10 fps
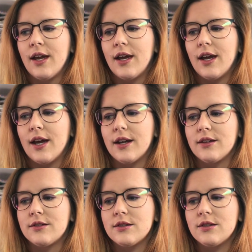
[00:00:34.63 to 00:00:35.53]

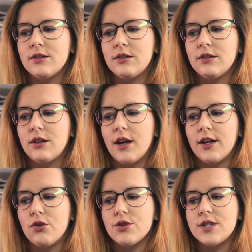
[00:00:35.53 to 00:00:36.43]
And Cunning
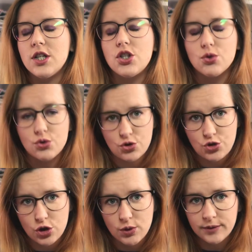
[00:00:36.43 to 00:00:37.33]
cross stitch, or
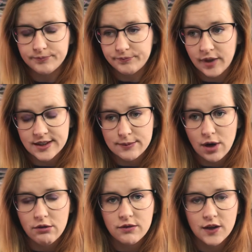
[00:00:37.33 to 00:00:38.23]
Stuart as I
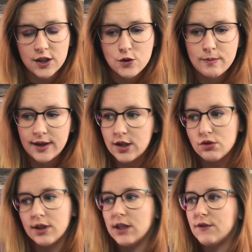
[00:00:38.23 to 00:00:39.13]
might refer to him later
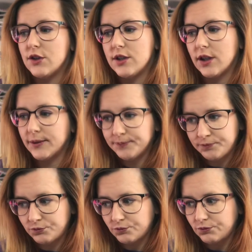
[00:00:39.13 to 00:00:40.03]
on in the video,
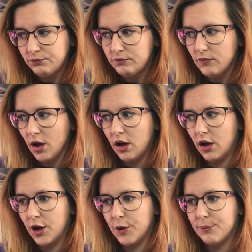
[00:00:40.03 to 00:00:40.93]

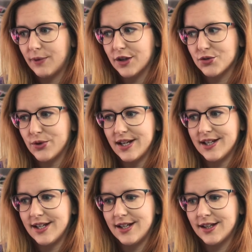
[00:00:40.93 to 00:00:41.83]
has
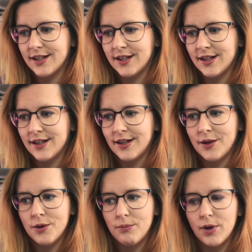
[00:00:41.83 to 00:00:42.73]
really
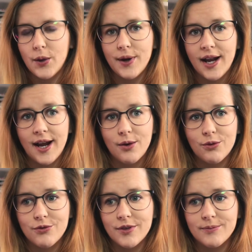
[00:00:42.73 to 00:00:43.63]
blown it out of
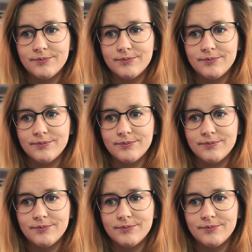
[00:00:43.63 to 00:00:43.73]
the